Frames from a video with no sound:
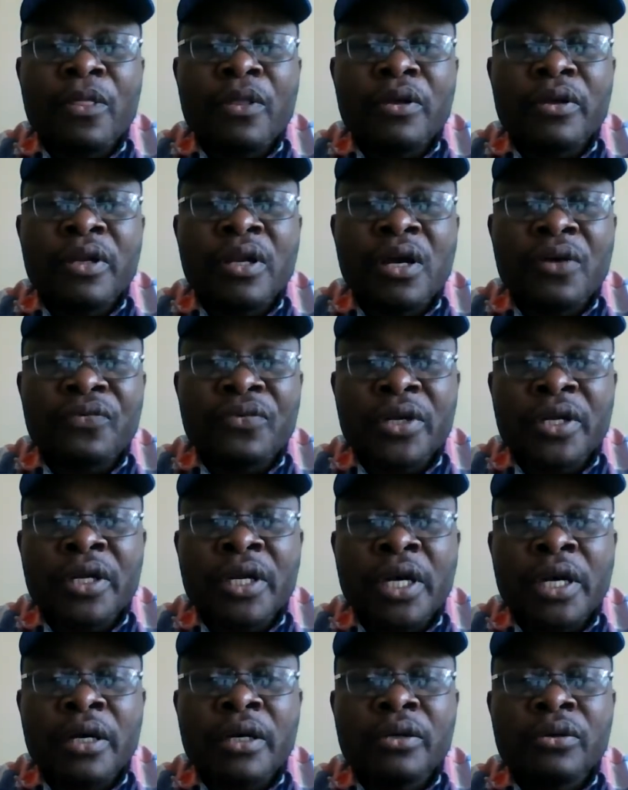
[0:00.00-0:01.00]
in
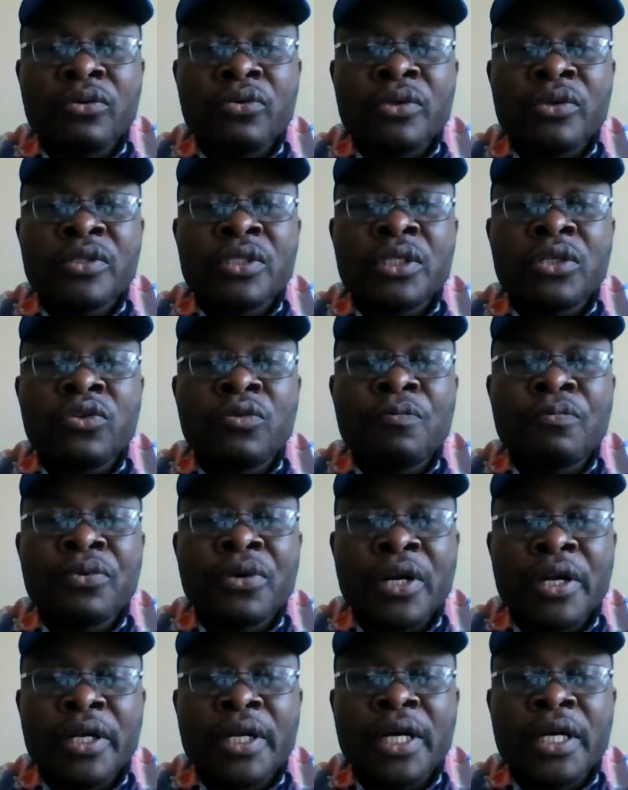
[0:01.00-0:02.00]
Africa, we still
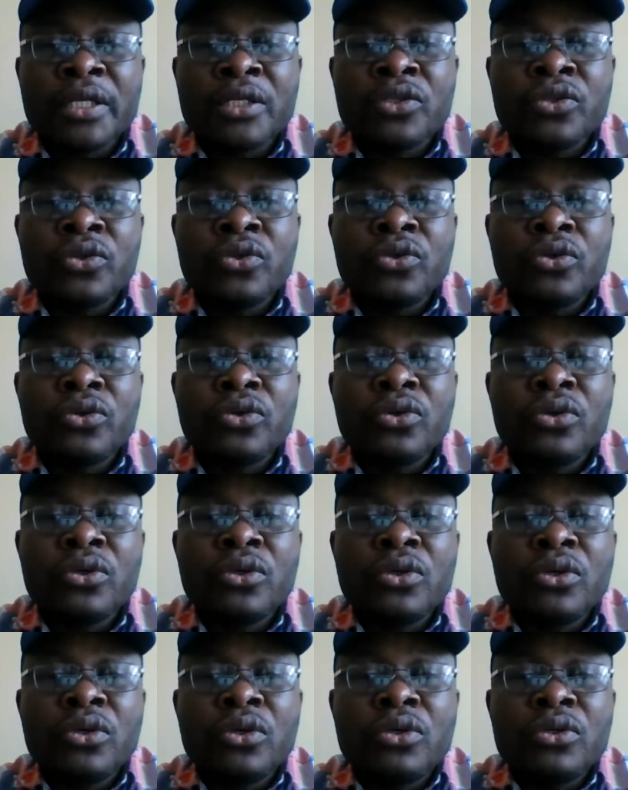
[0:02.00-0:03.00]
pray that you
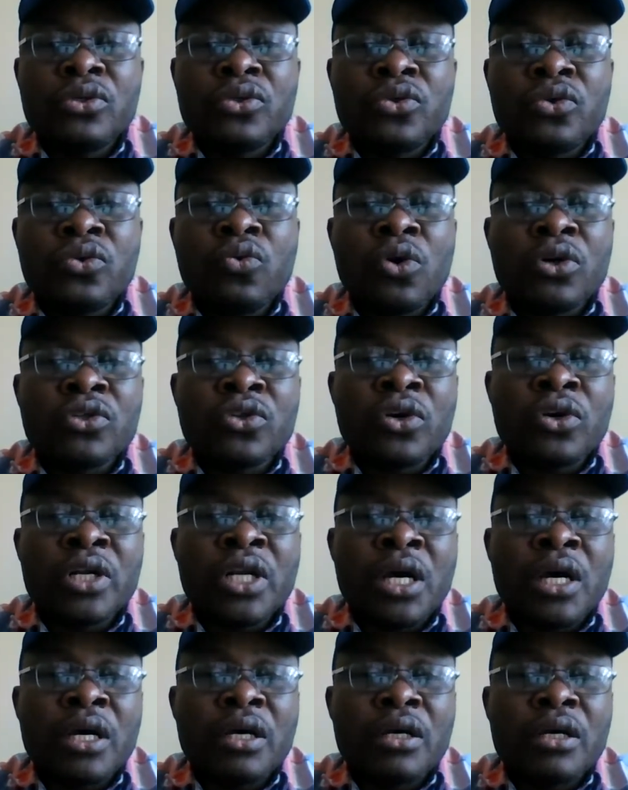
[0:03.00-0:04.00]
do what
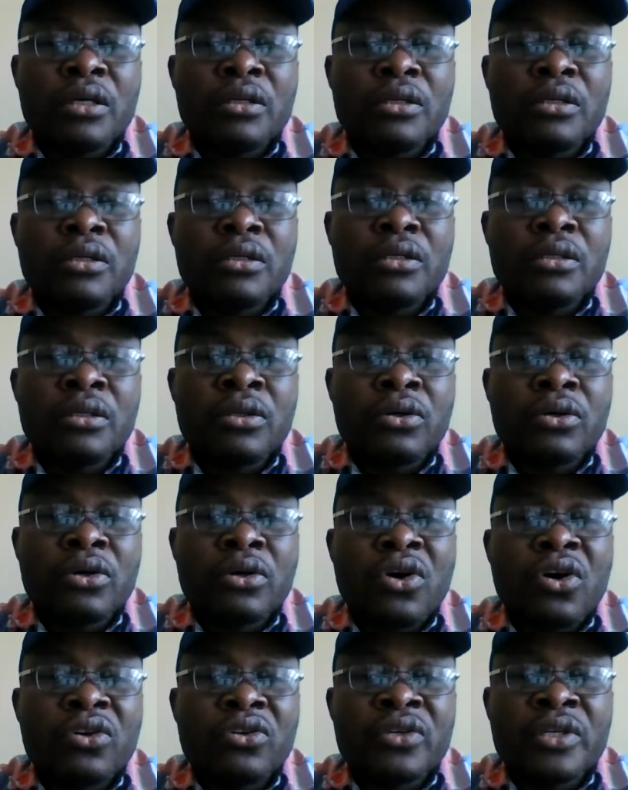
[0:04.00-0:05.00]
other
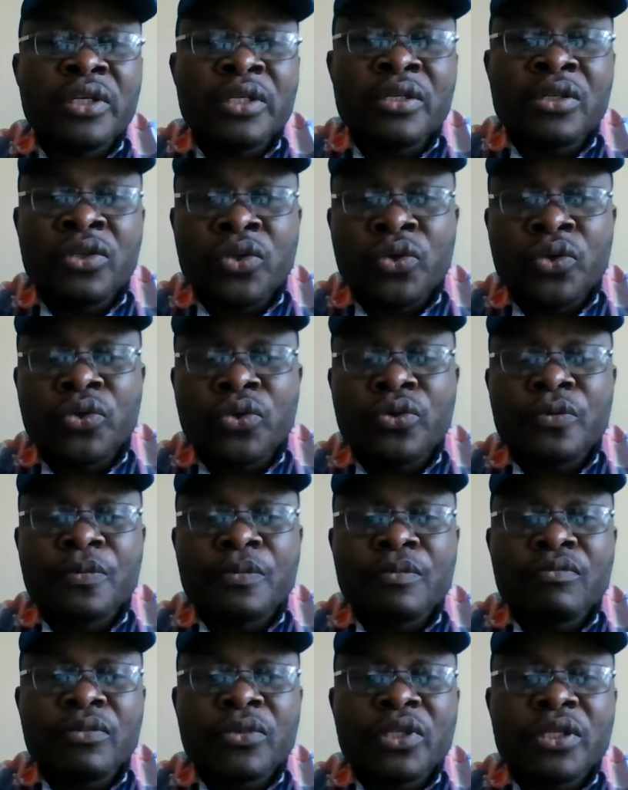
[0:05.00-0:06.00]
countries do.
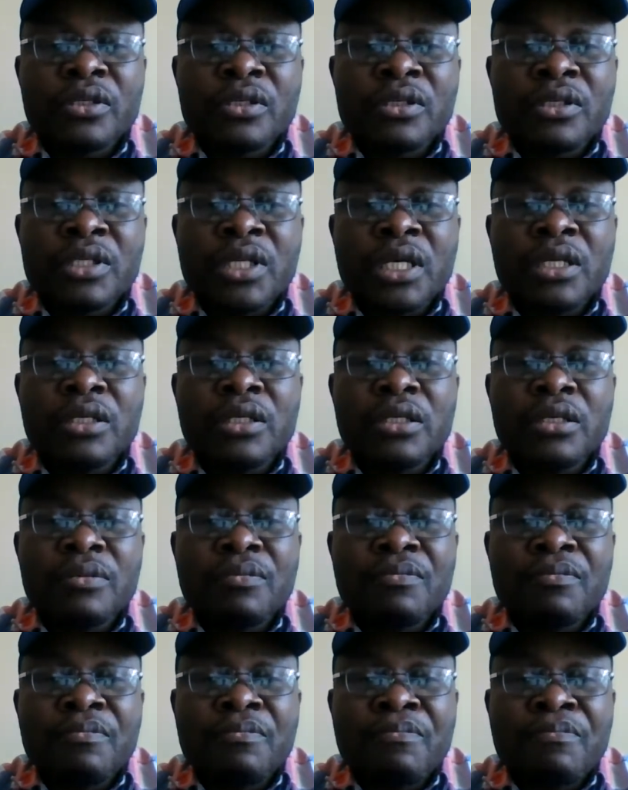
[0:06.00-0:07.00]
Send
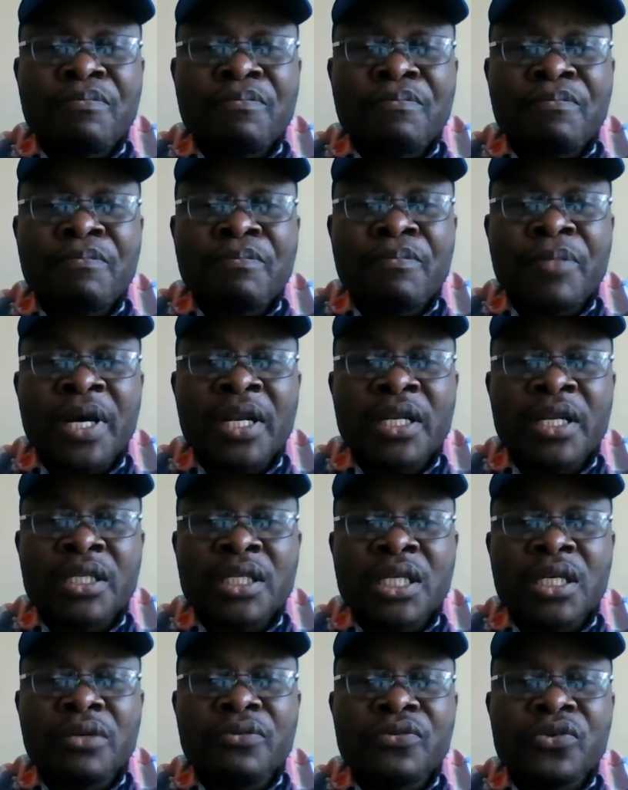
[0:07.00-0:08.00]

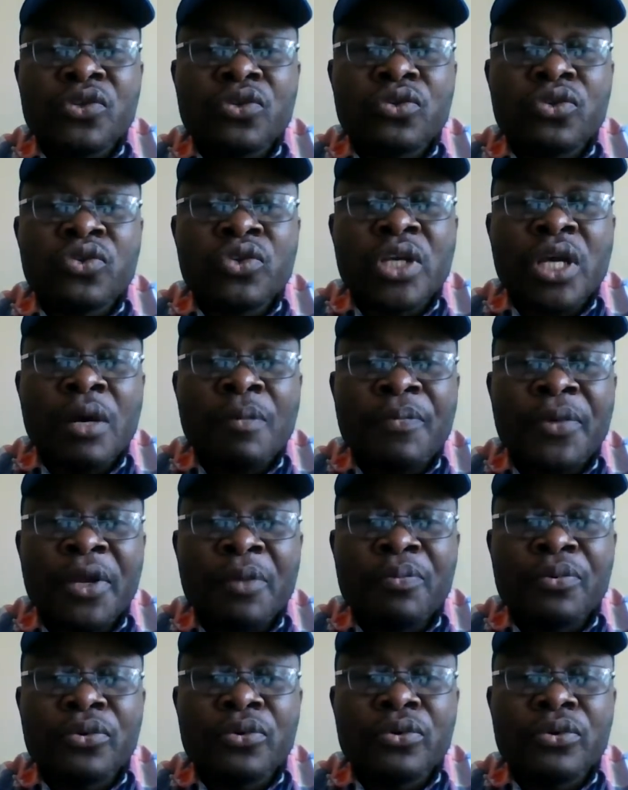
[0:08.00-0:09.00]
palliatives to your
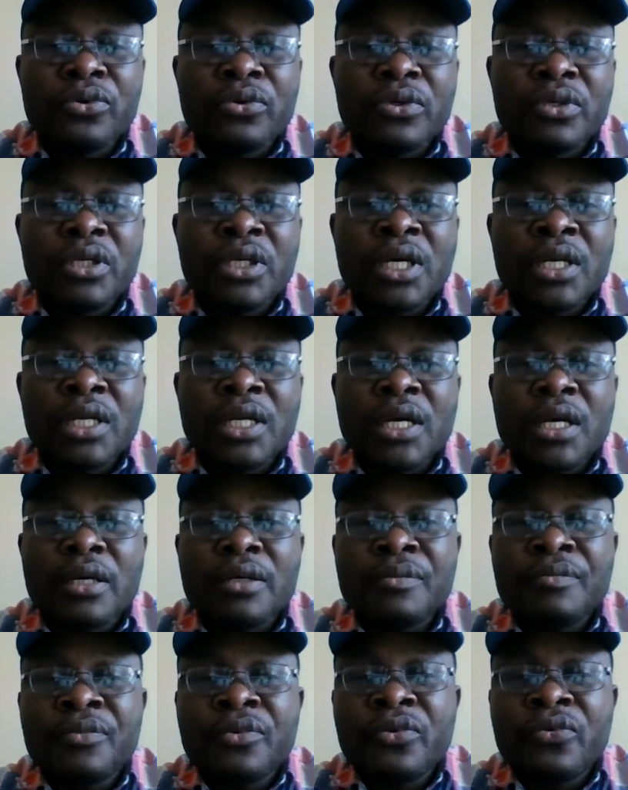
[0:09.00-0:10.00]
people that are
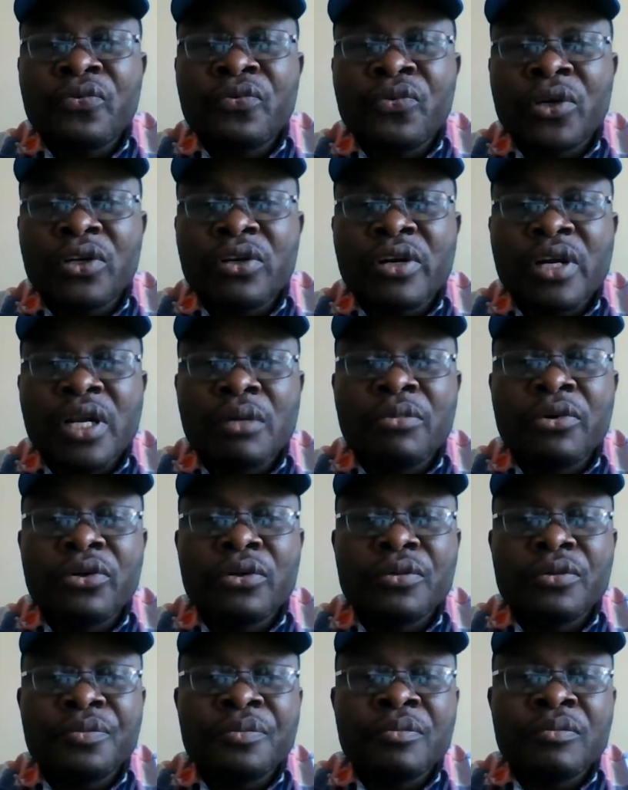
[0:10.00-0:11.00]

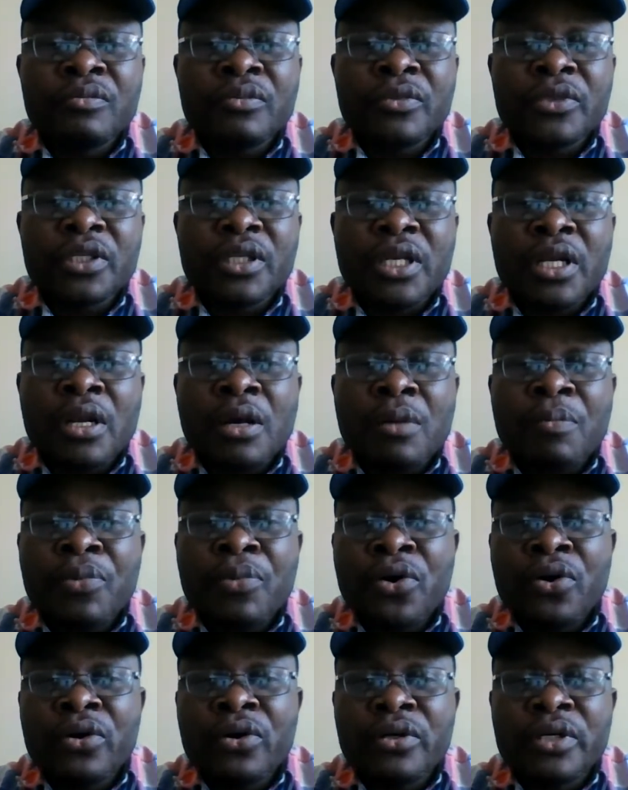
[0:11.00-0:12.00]
vulnerable, that are
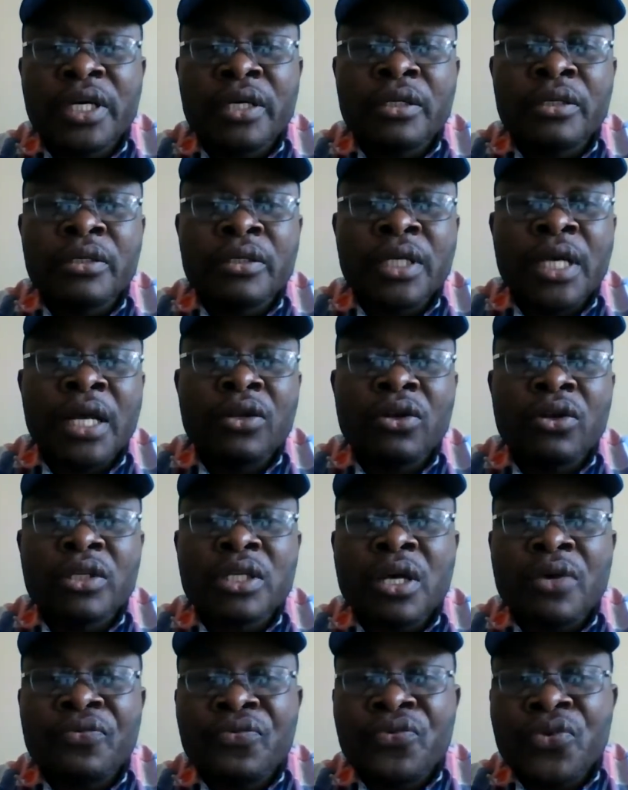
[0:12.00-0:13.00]
poor, that cannot
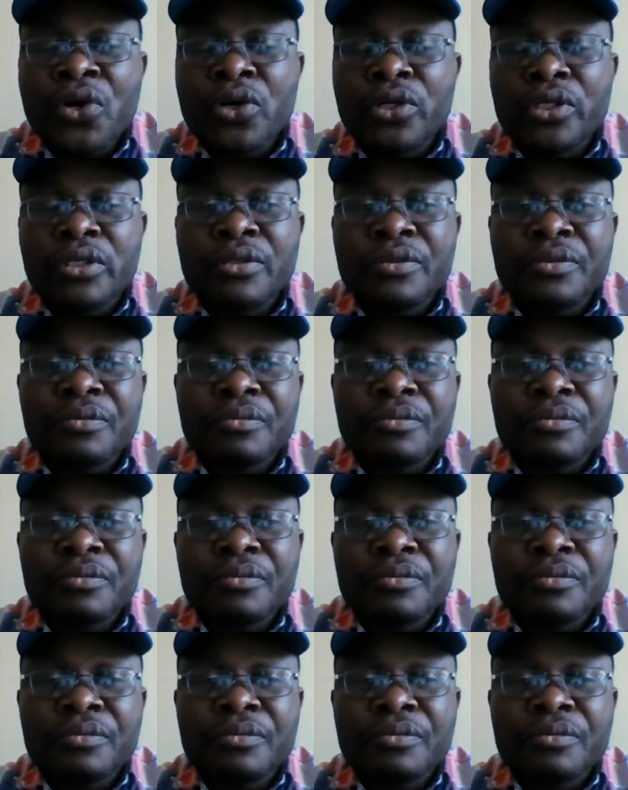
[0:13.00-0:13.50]
afford.